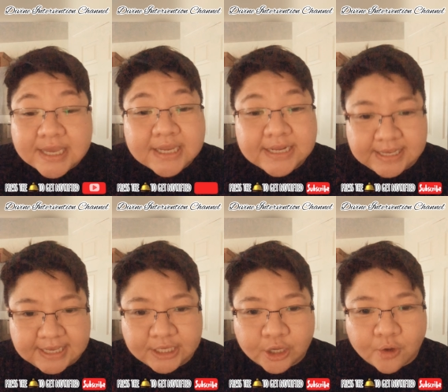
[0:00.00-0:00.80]
in
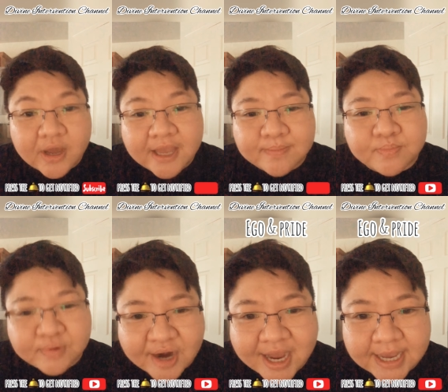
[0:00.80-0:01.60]
ego and
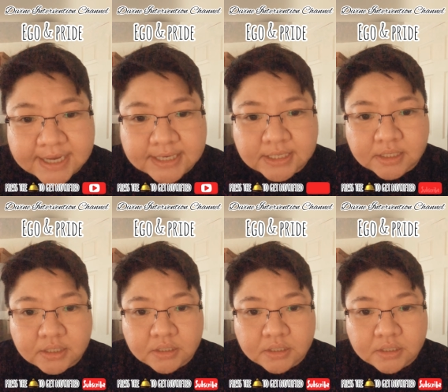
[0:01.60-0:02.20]
pride